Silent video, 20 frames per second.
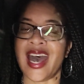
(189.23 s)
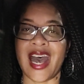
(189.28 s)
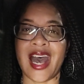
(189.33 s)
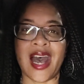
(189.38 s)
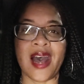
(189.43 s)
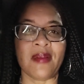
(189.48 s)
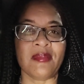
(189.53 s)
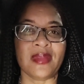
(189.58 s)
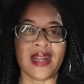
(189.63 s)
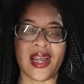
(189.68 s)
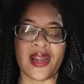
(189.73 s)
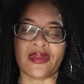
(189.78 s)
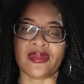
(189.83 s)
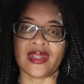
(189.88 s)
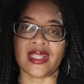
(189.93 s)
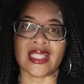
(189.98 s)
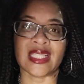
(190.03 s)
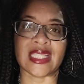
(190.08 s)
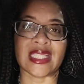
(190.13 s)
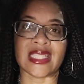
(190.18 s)
I'm not
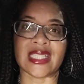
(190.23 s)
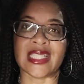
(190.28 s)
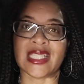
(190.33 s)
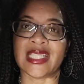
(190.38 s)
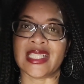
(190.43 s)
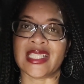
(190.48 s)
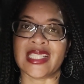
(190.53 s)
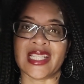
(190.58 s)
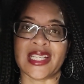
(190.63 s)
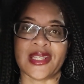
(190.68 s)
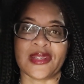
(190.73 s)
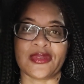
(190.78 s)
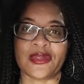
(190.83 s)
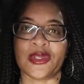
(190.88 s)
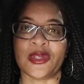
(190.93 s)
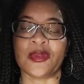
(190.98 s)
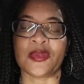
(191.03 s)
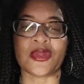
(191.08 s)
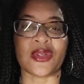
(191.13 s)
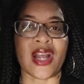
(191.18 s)
really good in
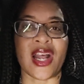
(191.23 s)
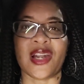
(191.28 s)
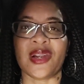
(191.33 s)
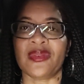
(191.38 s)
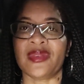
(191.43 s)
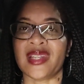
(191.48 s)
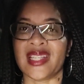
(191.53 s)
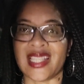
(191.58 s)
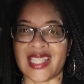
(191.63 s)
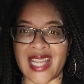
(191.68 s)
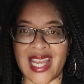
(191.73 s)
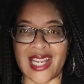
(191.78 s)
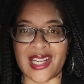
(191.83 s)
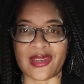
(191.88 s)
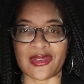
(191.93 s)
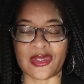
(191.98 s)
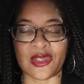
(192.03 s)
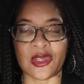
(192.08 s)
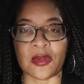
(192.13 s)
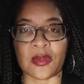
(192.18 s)
groups, or I don't really like
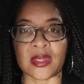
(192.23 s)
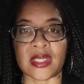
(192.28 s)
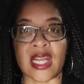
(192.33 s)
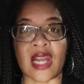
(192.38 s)
groups,